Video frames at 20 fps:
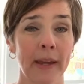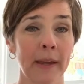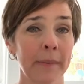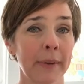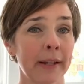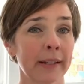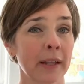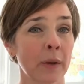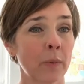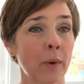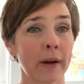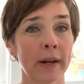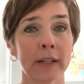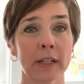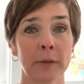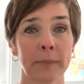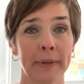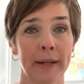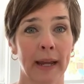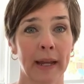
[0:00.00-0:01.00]
because I wanted
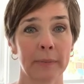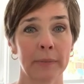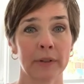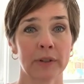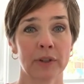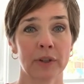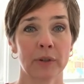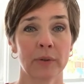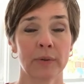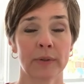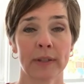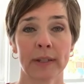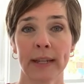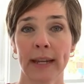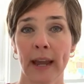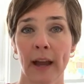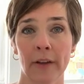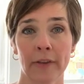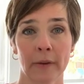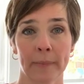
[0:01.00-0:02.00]
to be able to
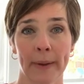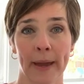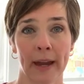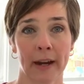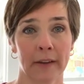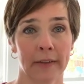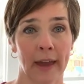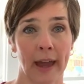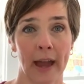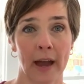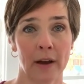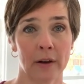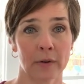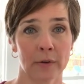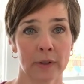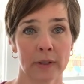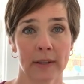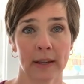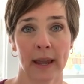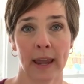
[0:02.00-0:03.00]
see out the back of the house.